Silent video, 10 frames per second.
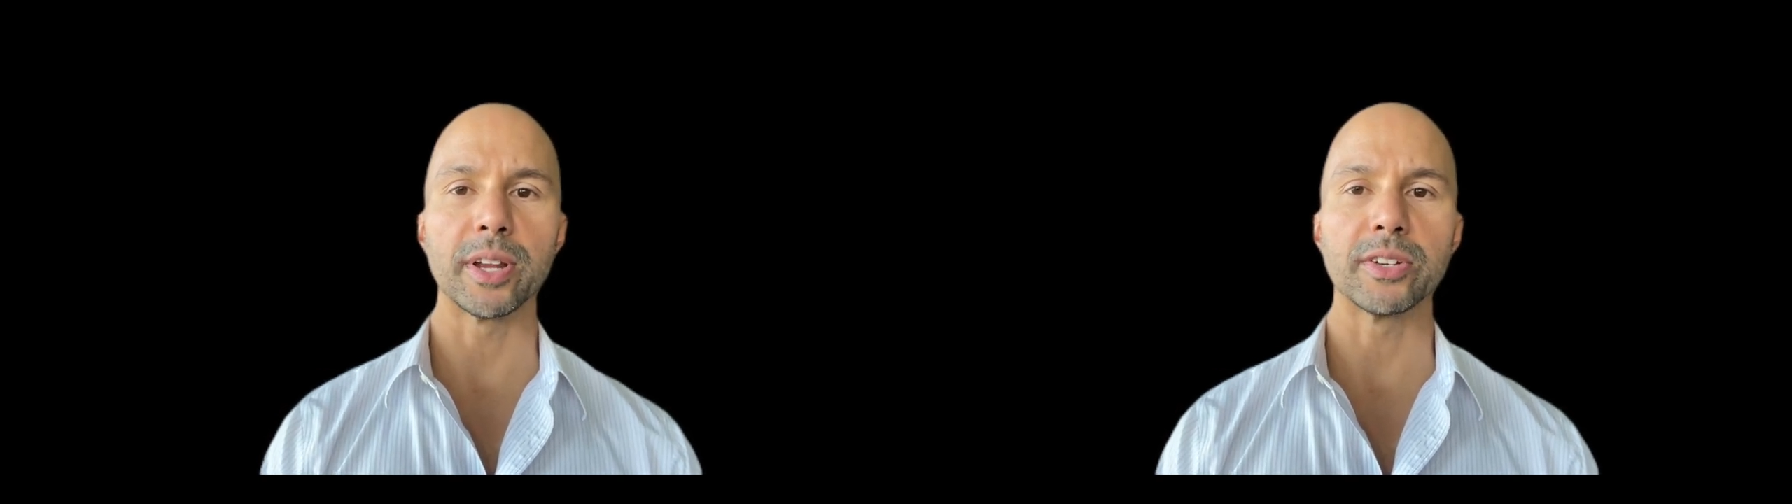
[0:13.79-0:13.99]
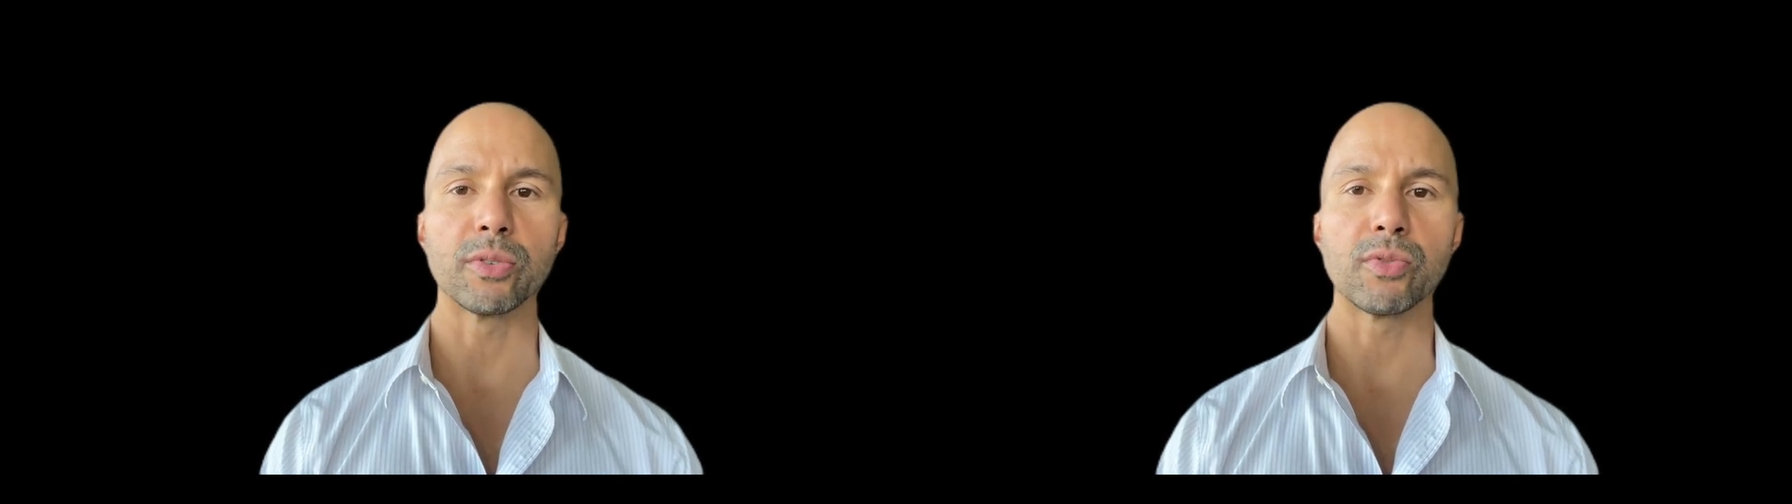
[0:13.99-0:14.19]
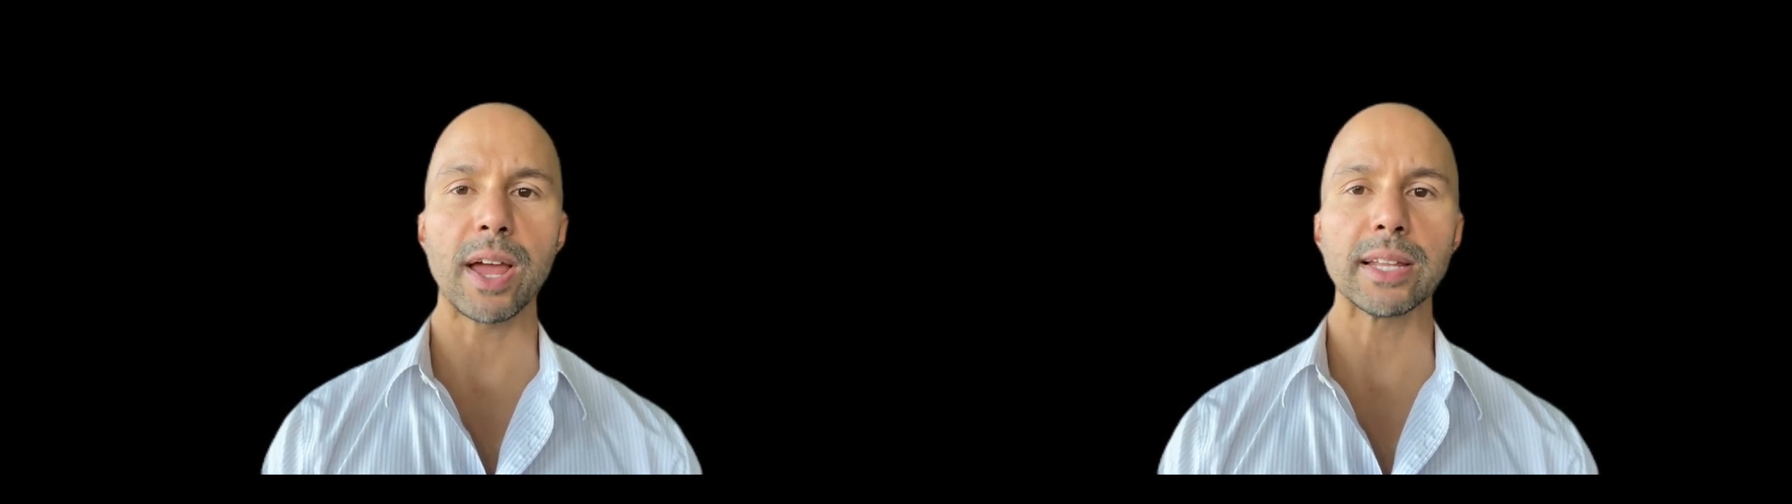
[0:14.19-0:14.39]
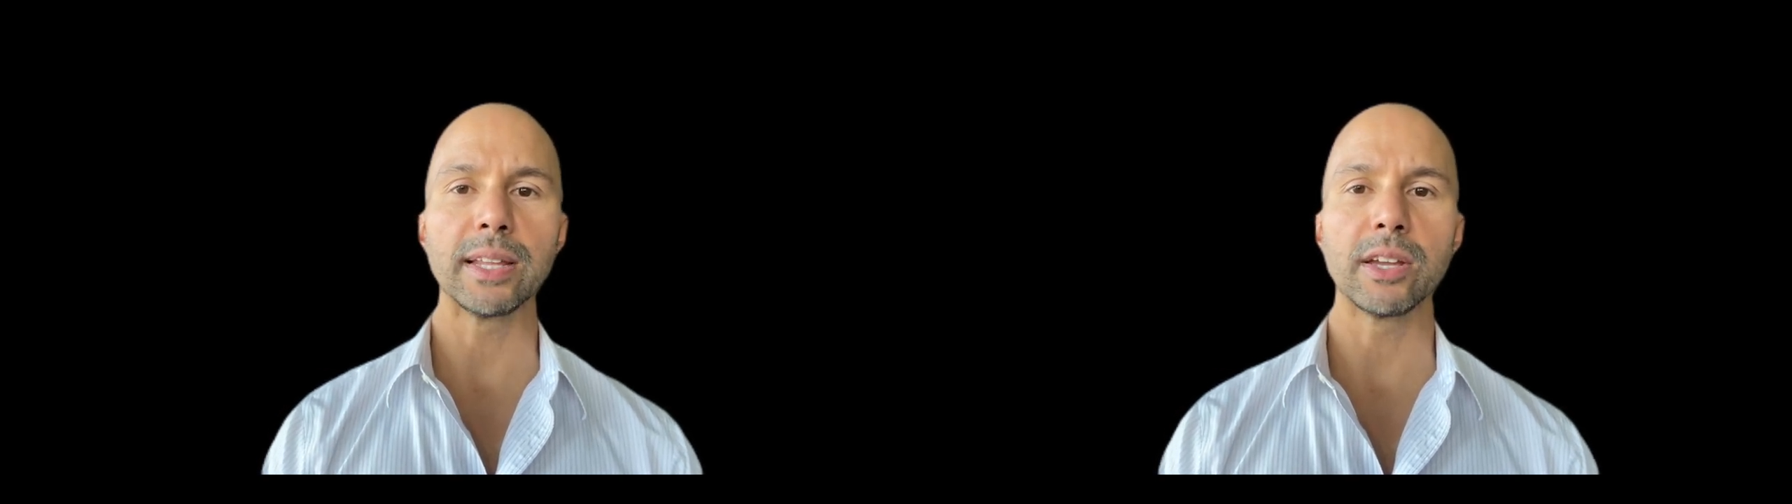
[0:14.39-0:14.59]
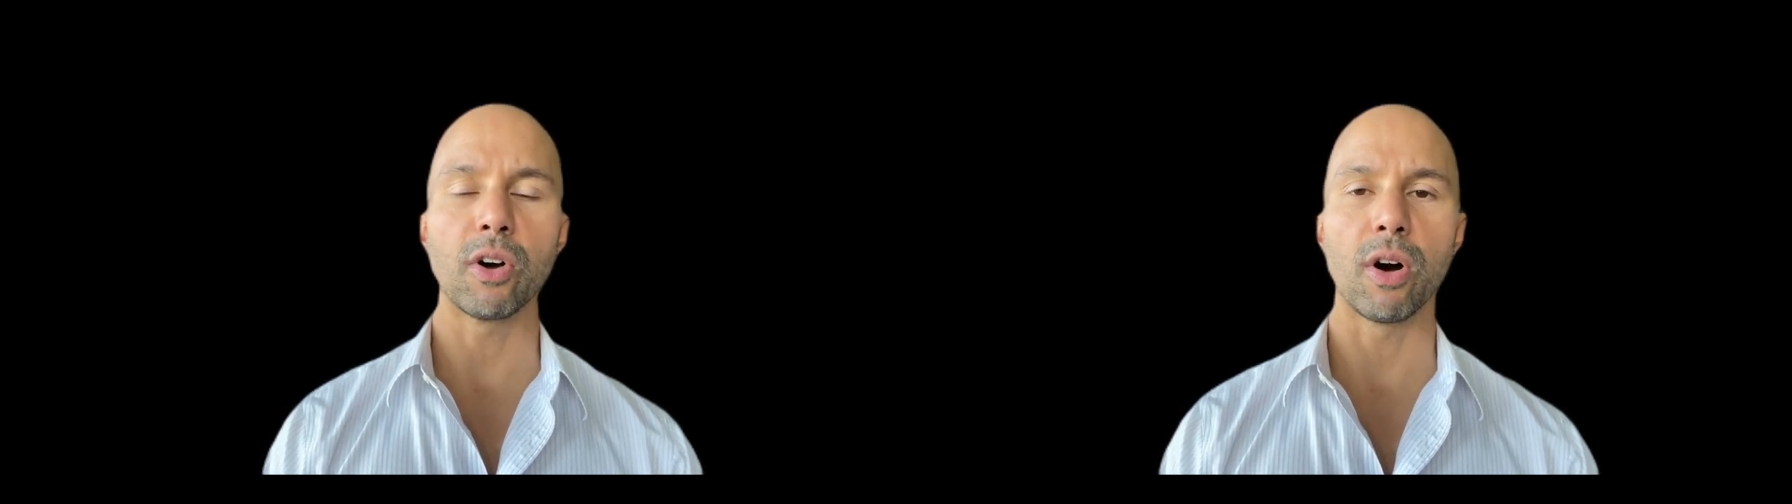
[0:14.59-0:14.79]

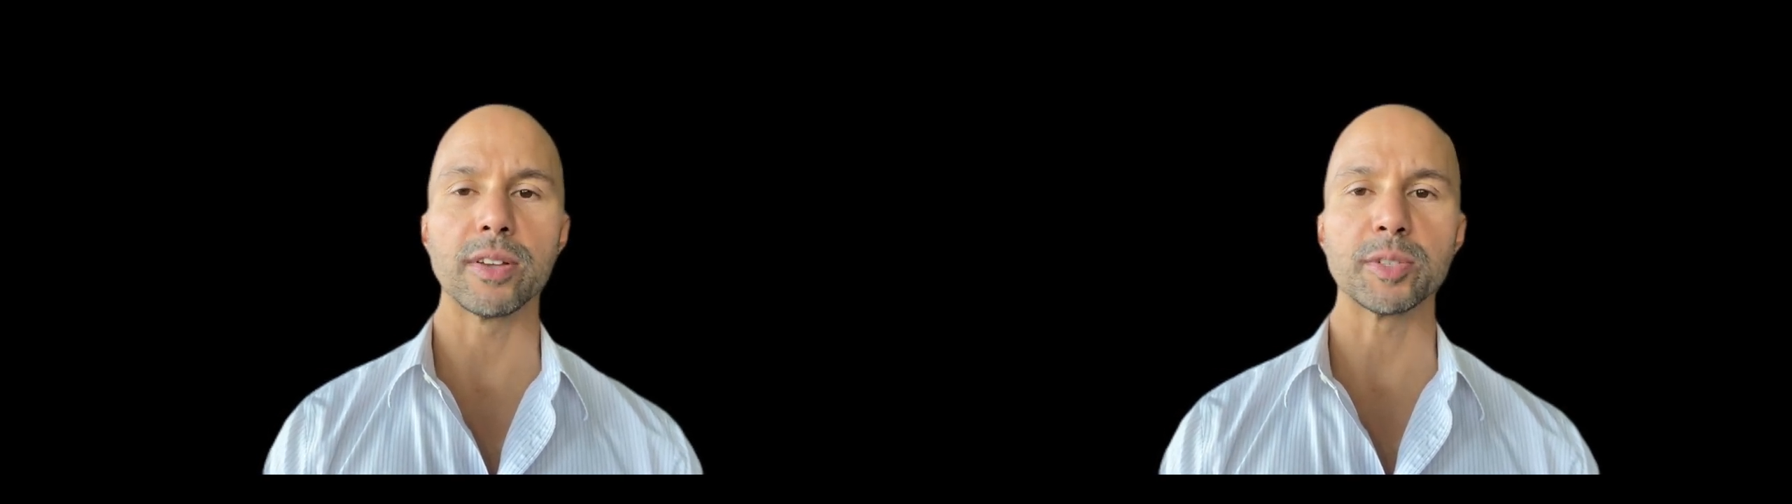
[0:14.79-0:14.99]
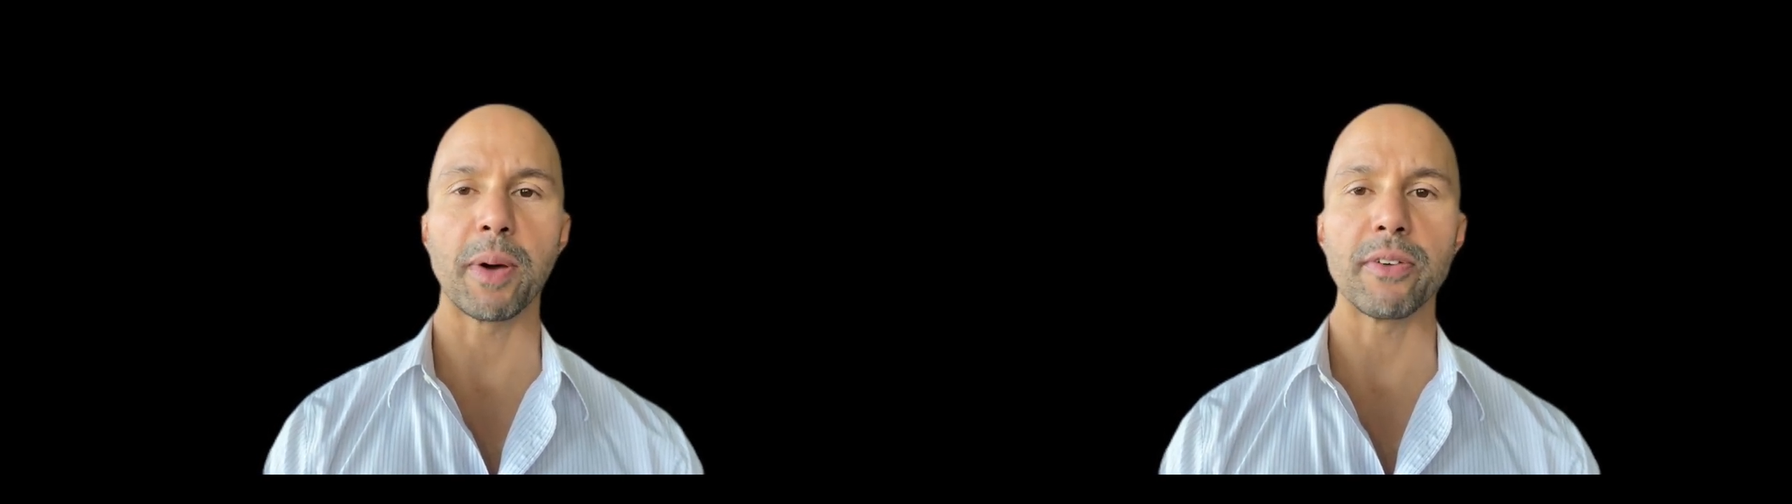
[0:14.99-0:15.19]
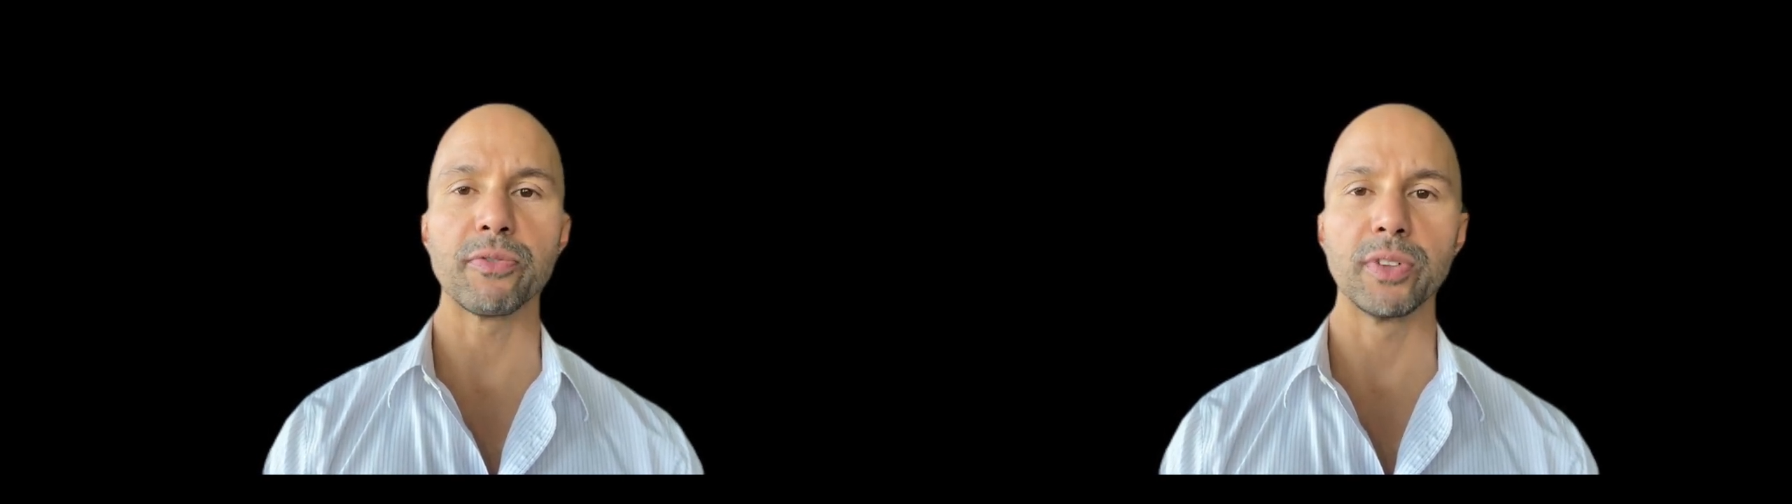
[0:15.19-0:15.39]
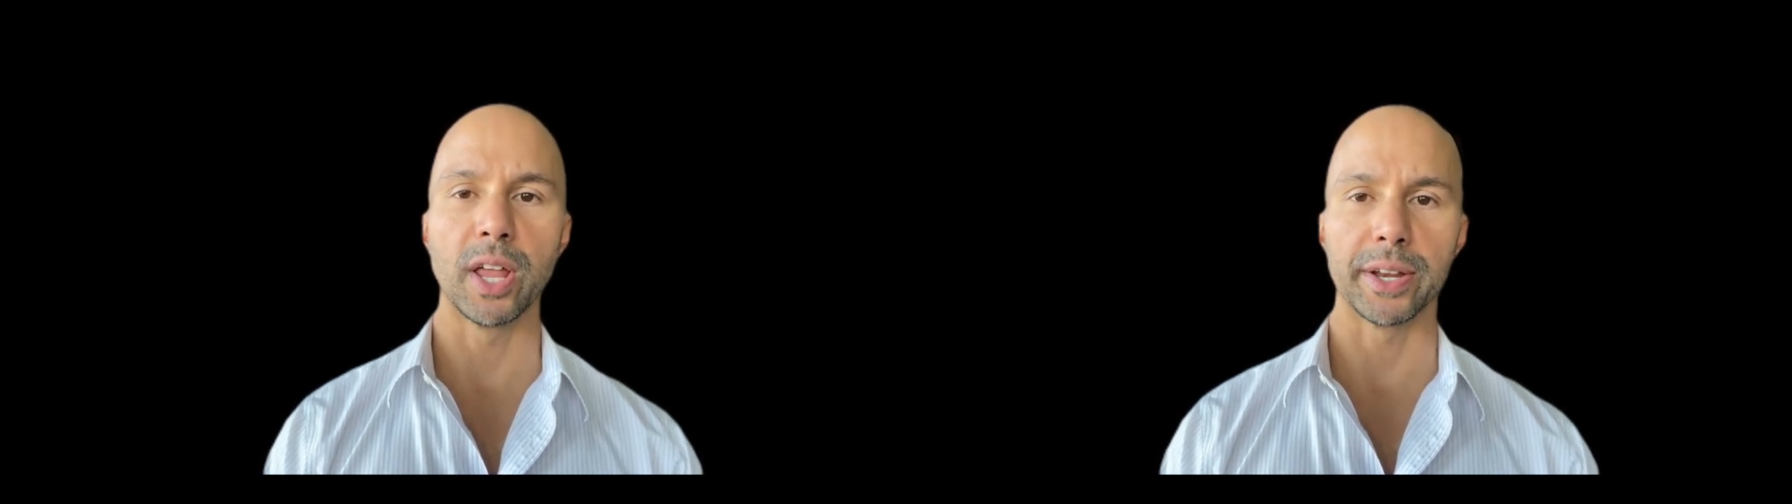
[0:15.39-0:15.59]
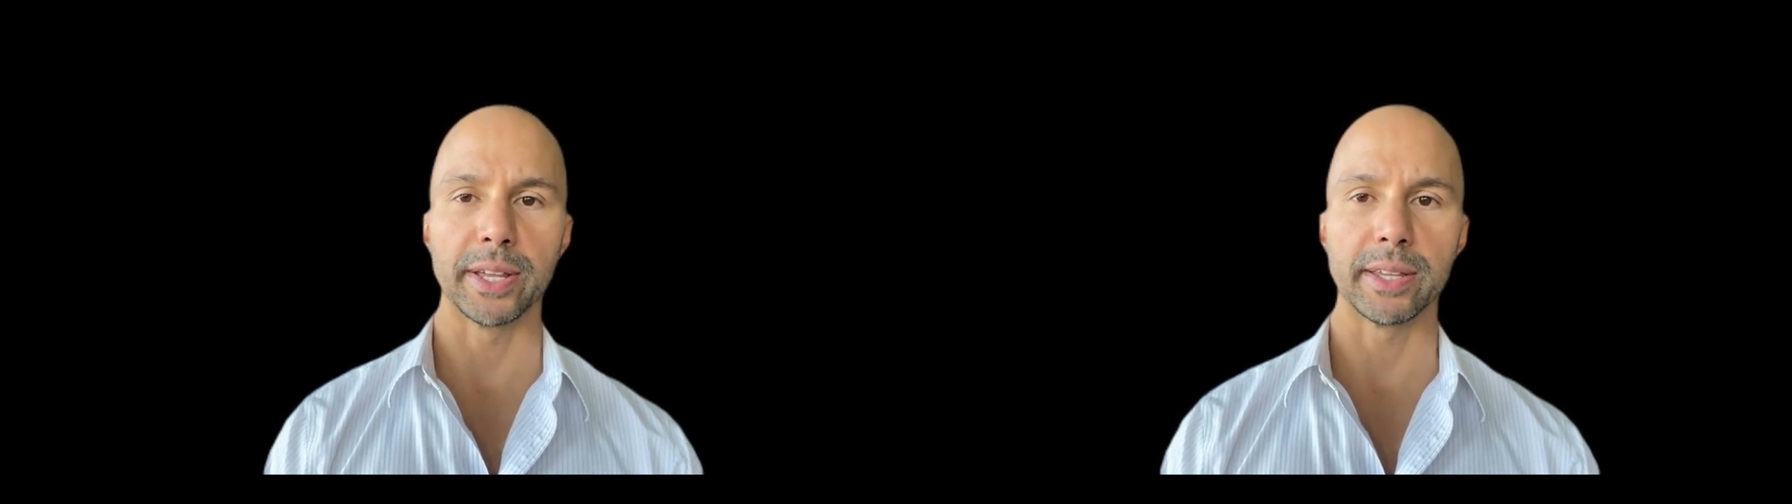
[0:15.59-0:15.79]
directly caused by
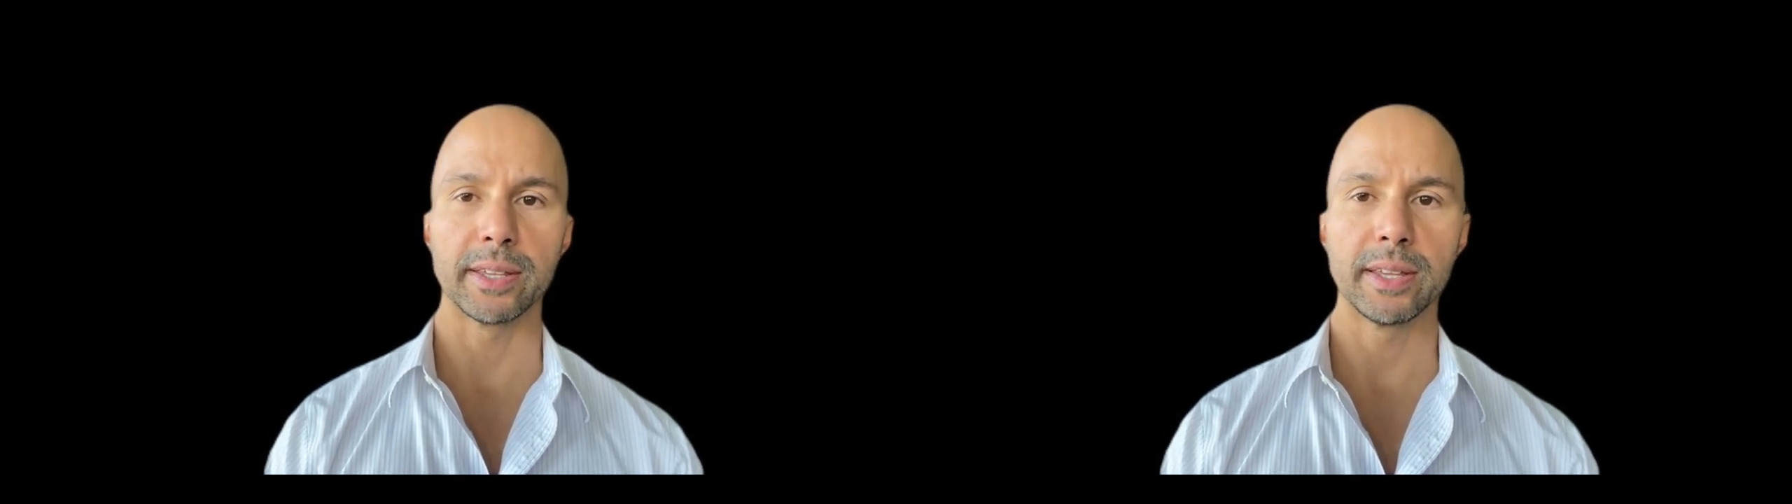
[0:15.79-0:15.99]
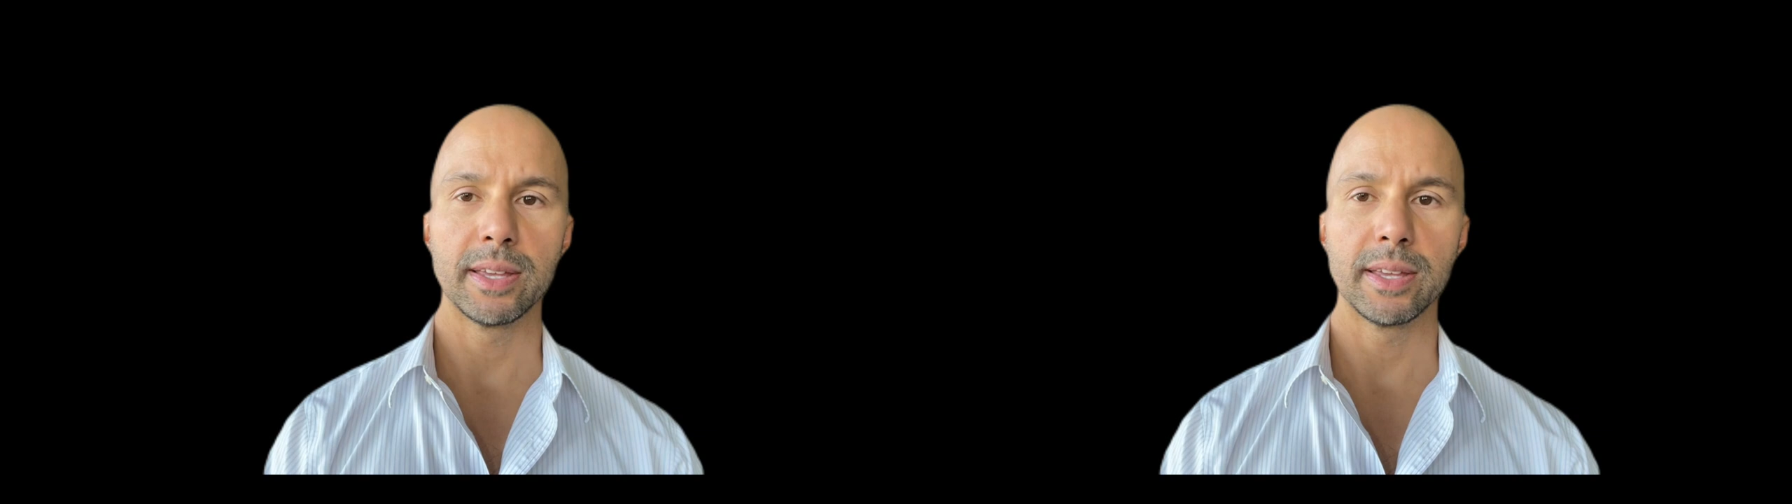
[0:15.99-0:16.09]
flooding,